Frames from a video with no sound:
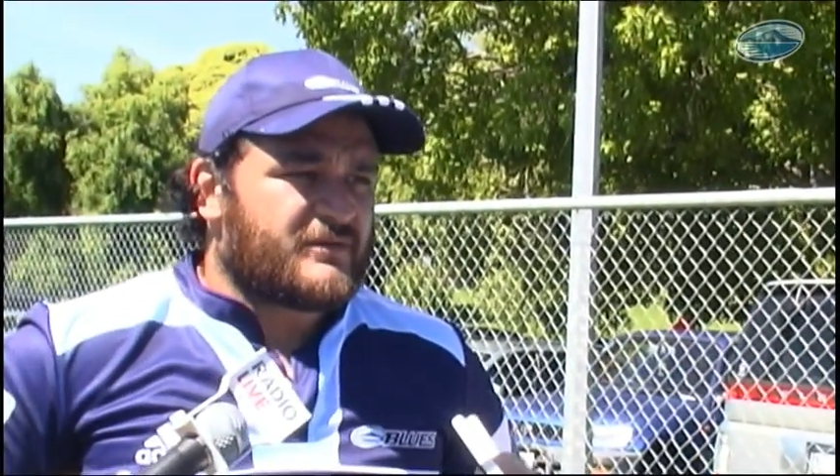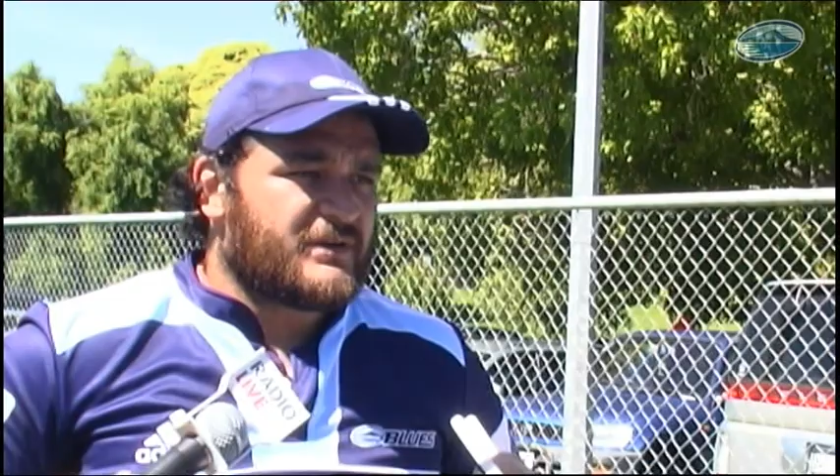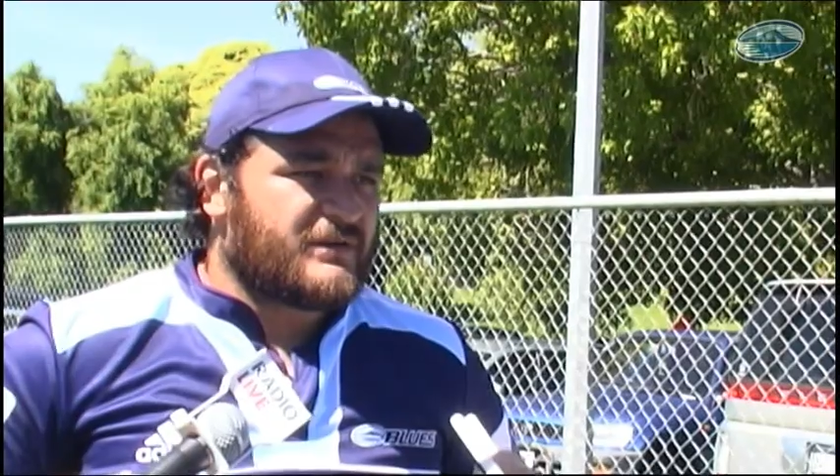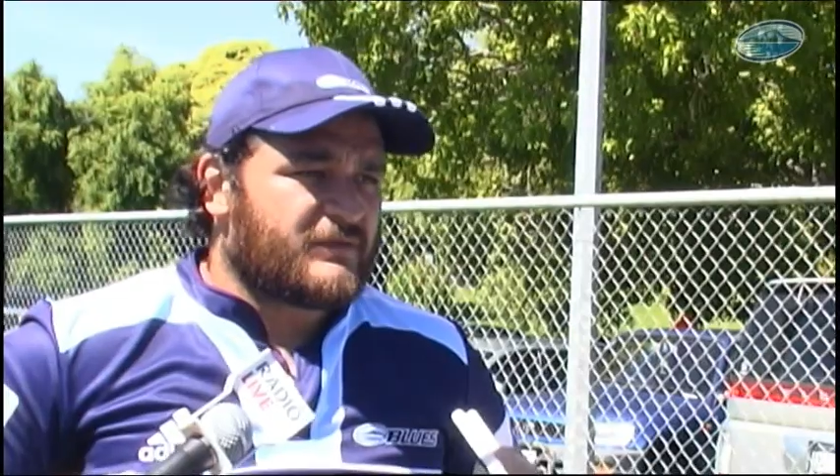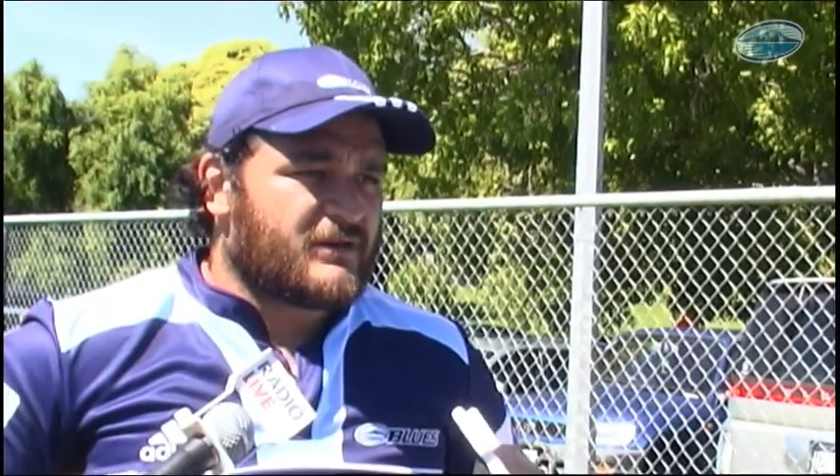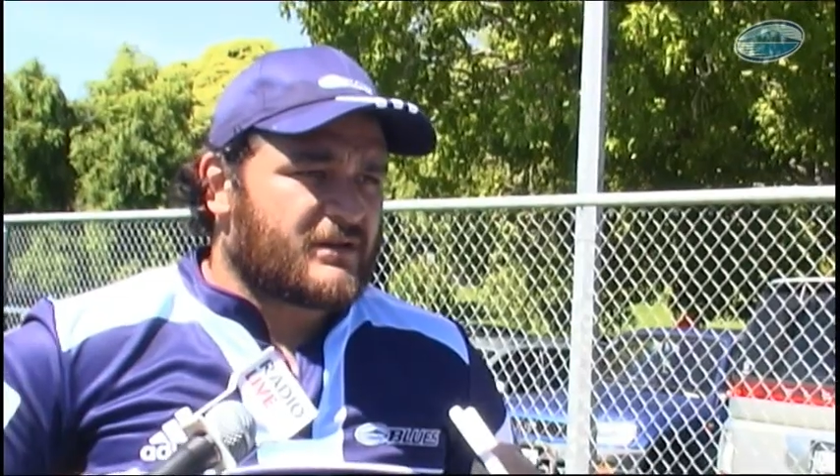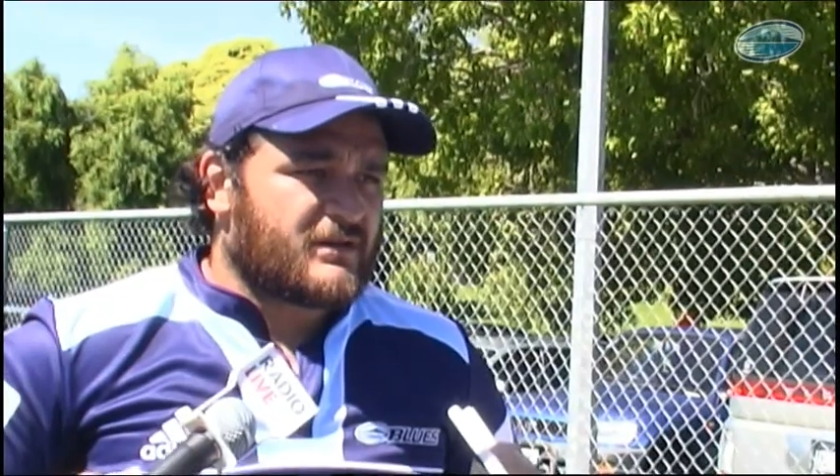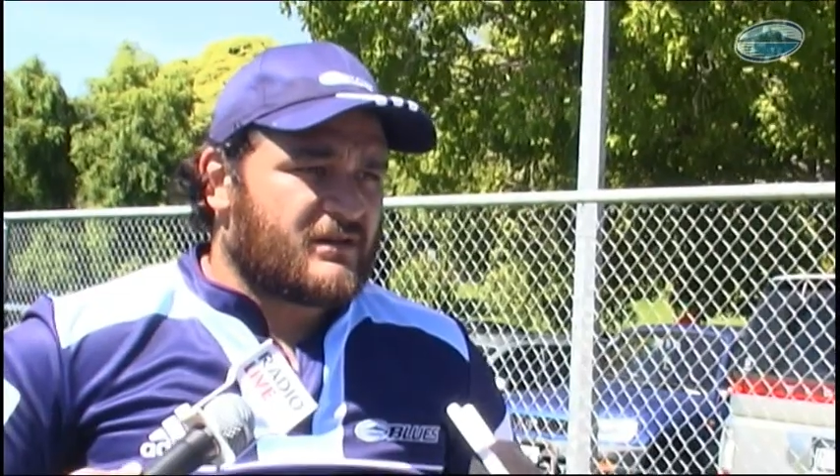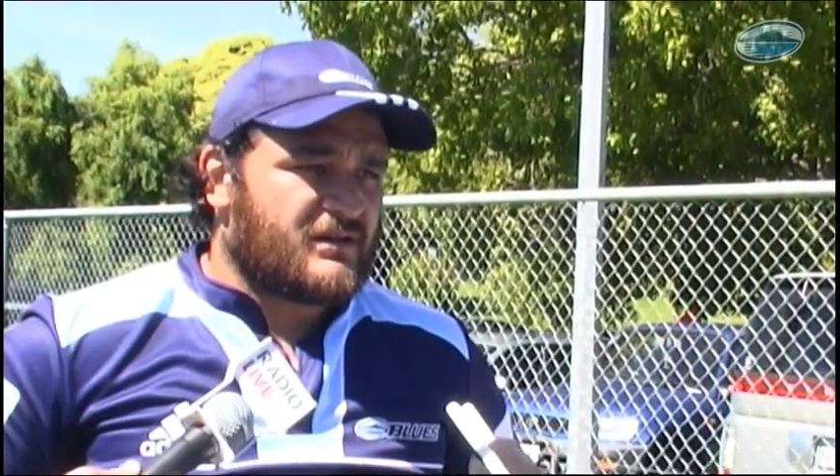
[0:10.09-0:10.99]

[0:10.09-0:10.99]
been here for like